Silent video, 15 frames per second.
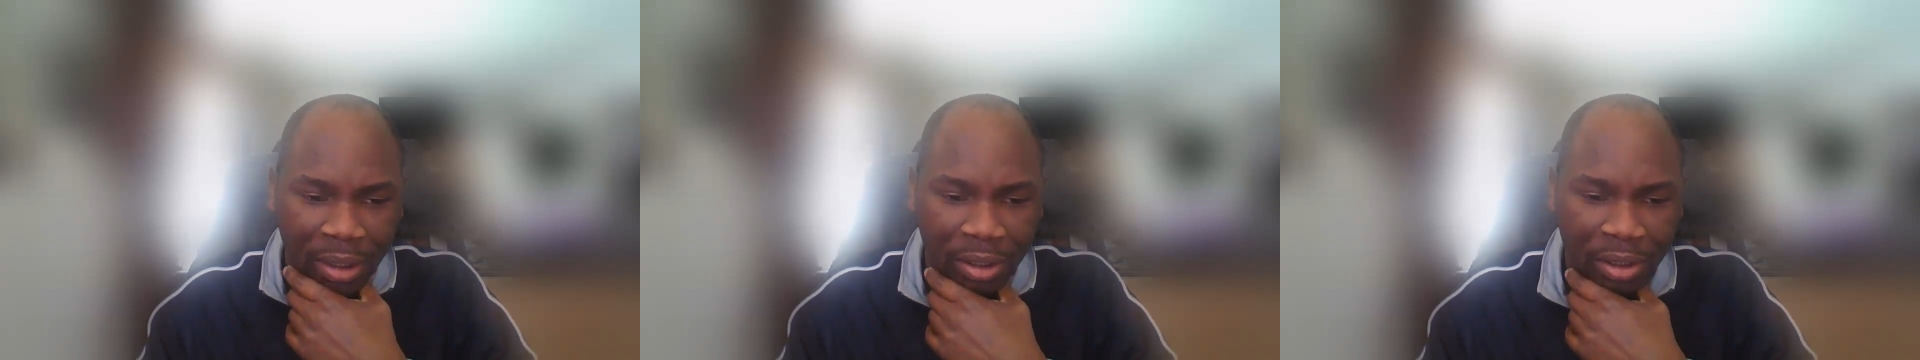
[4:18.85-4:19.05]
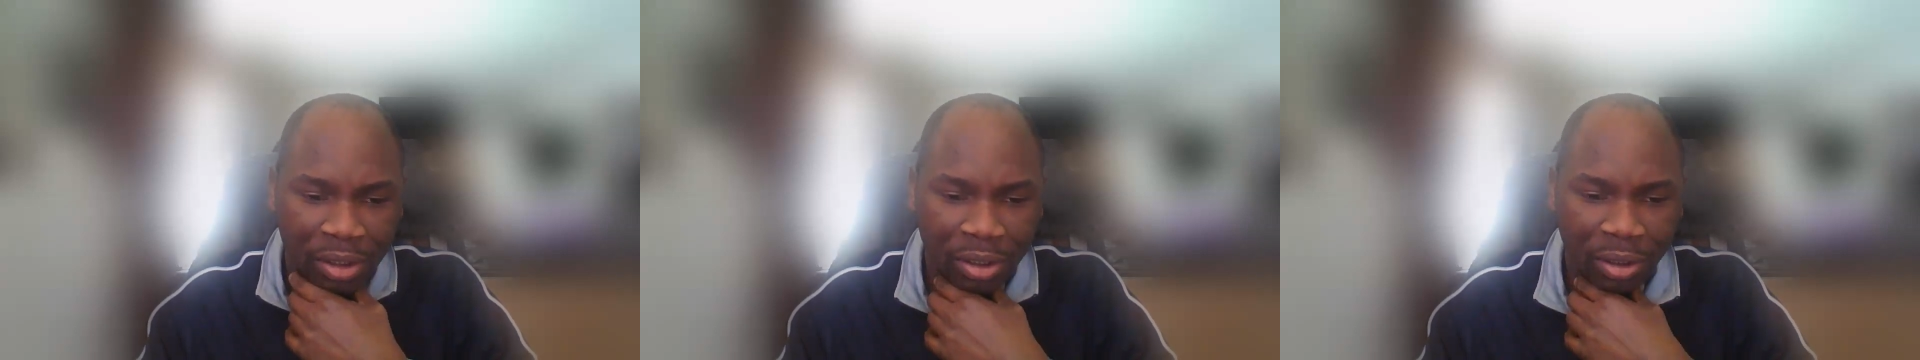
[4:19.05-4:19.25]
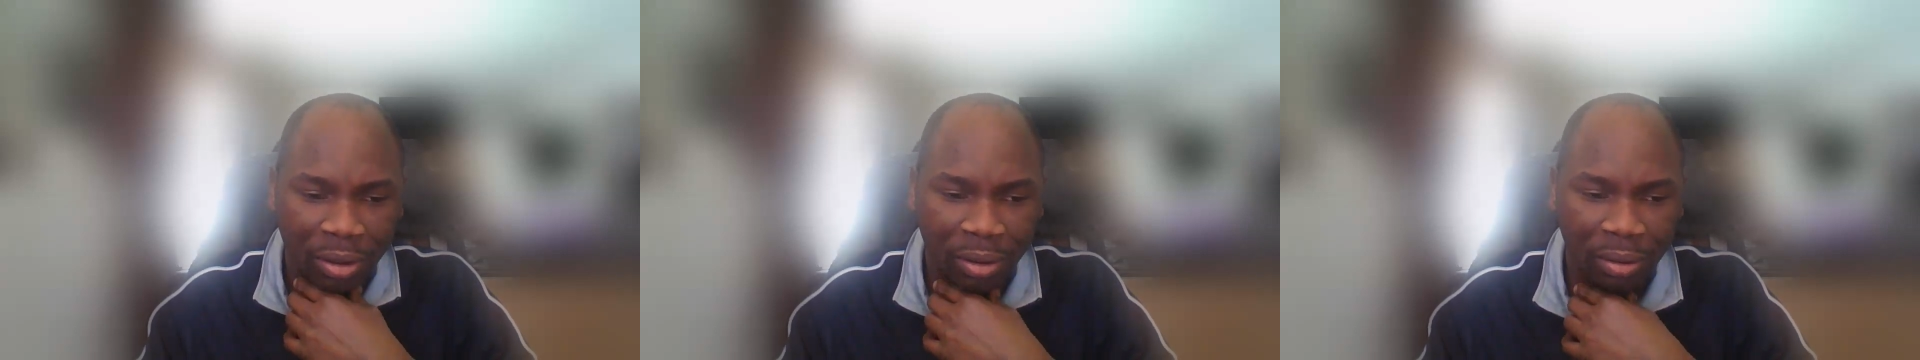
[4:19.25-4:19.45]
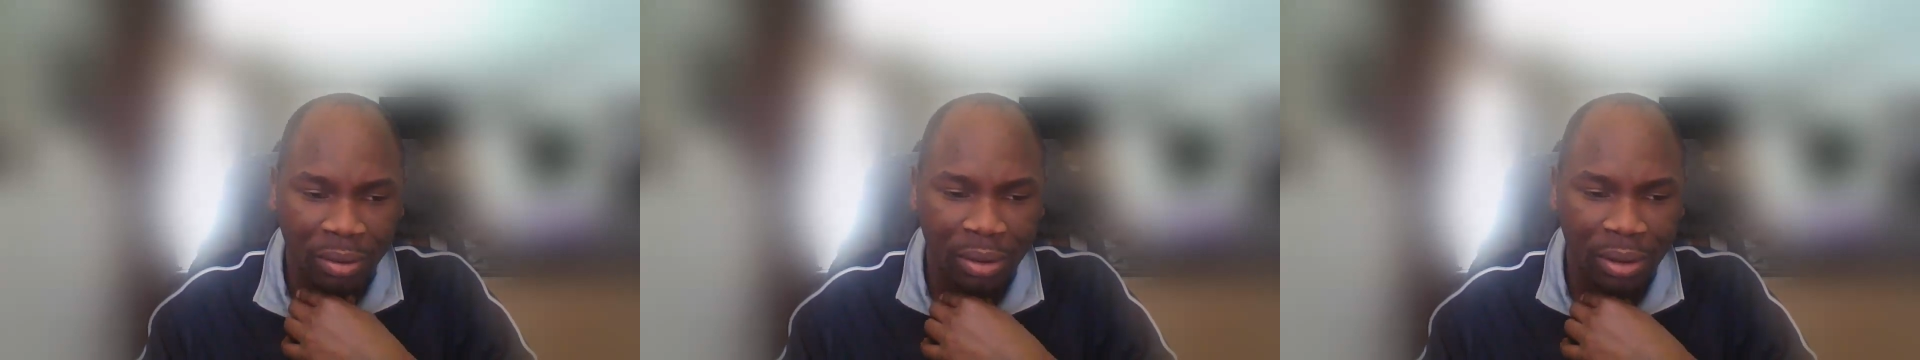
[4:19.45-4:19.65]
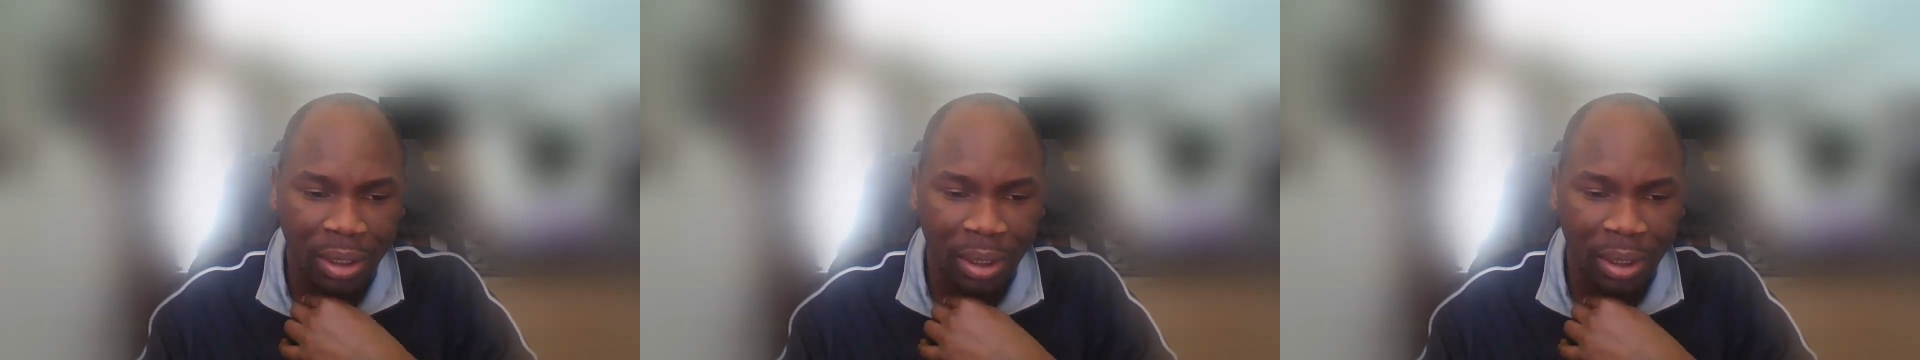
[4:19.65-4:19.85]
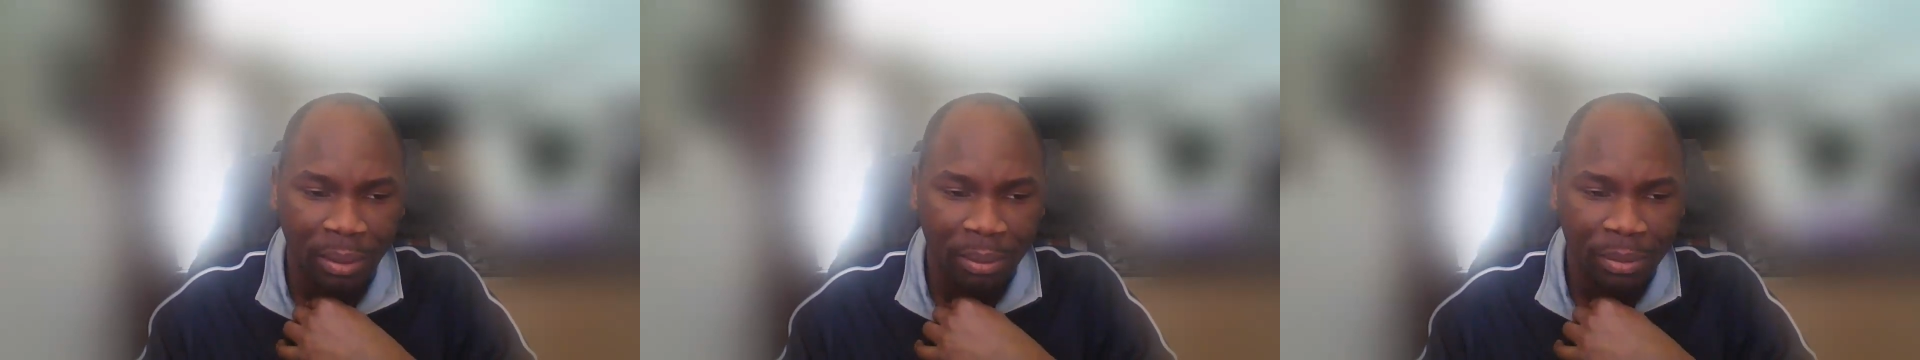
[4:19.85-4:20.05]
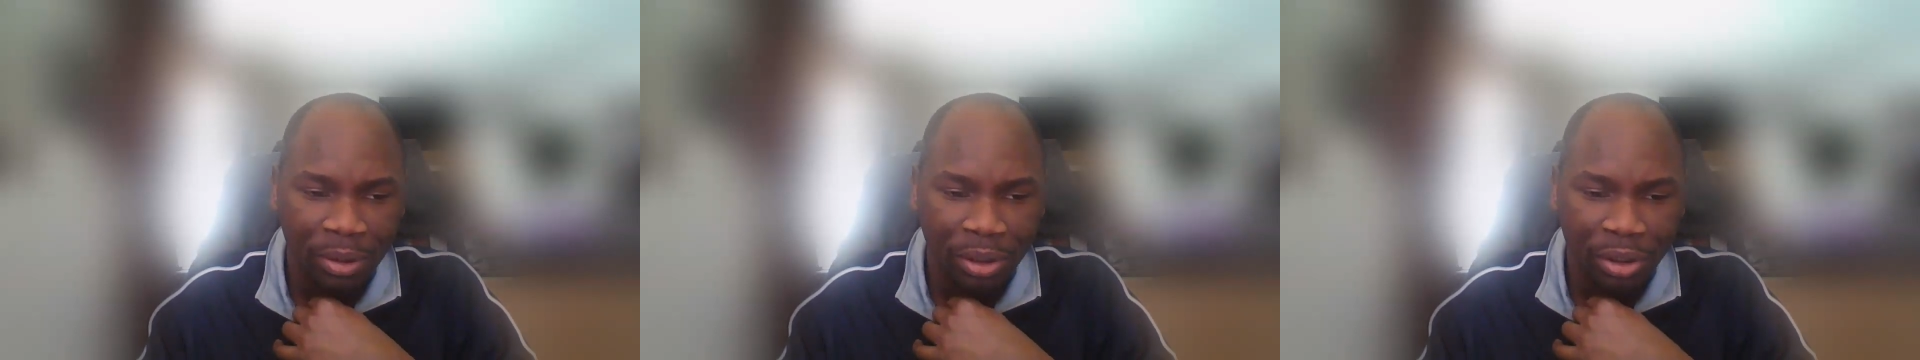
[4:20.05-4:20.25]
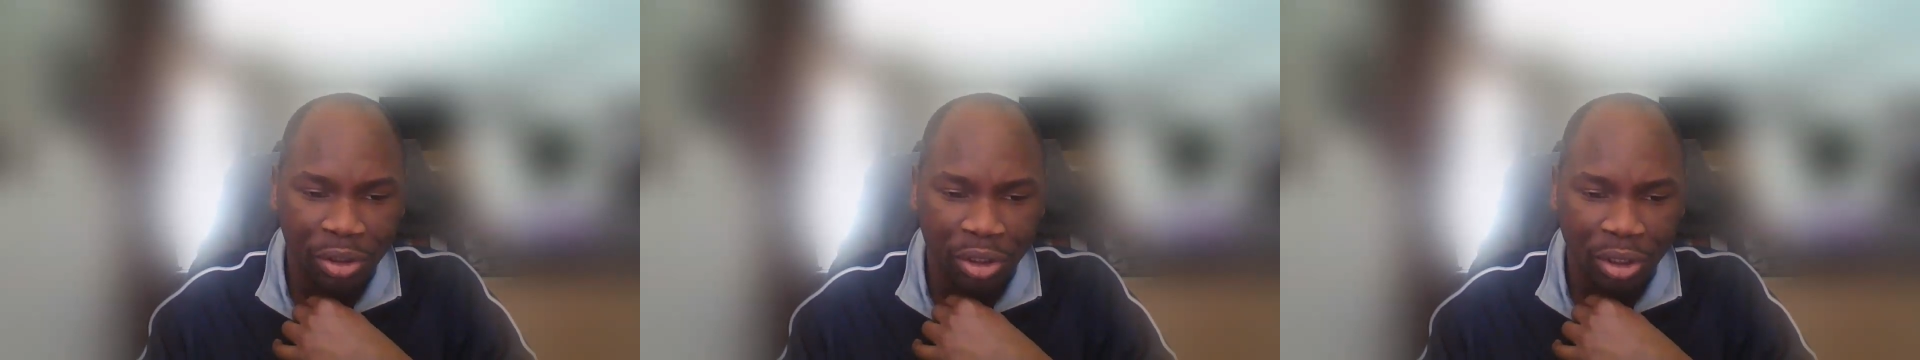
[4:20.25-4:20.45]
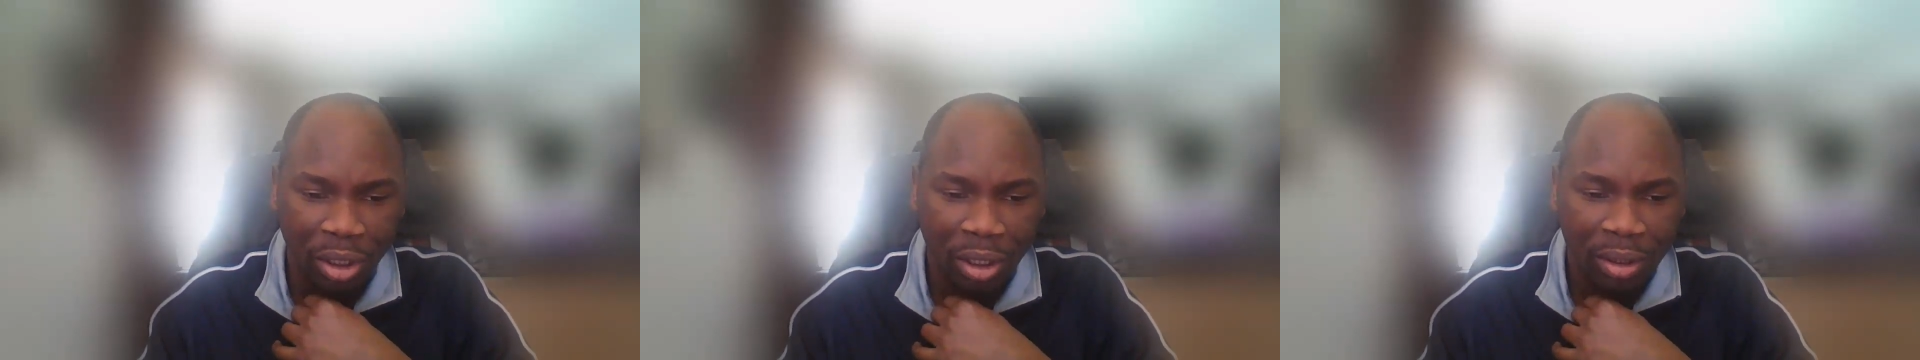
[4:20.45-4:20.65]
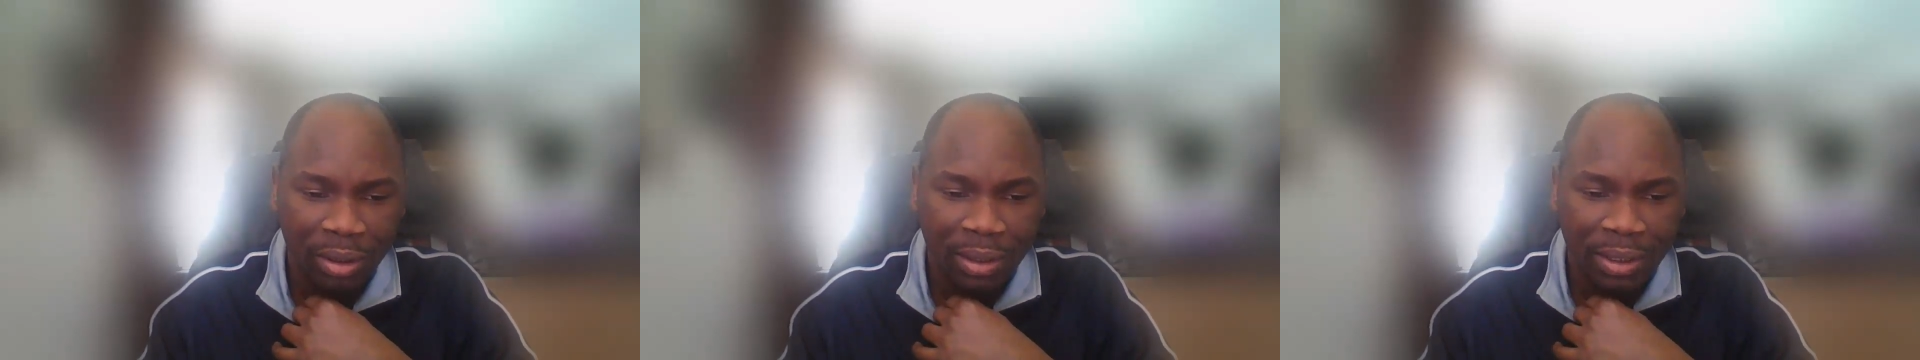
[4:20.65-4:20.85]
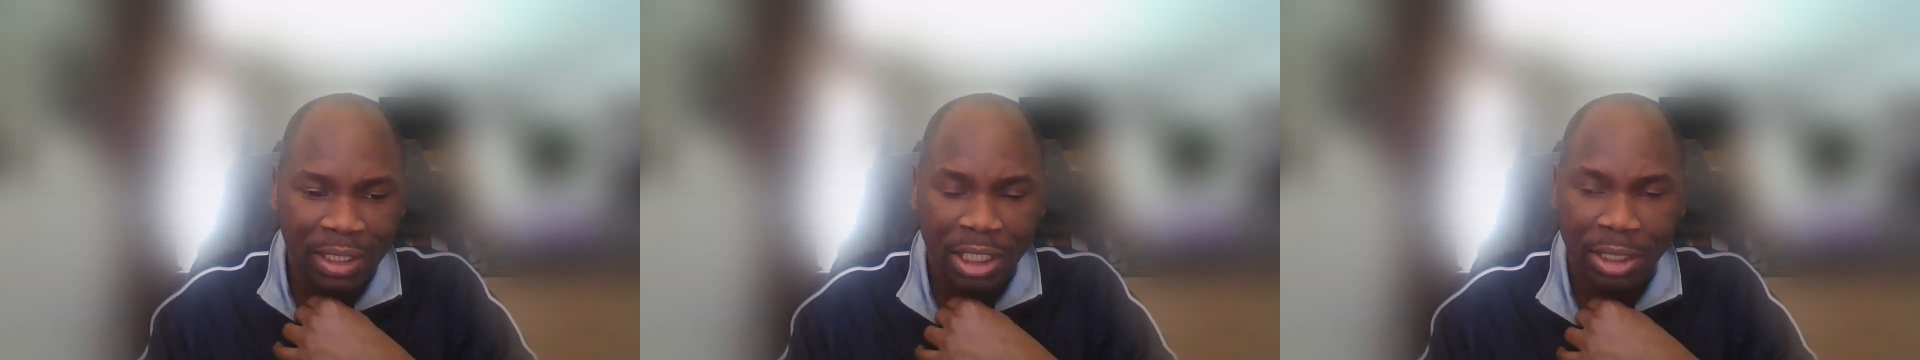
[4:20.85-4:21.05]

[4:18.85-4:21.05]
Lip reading: So the drug is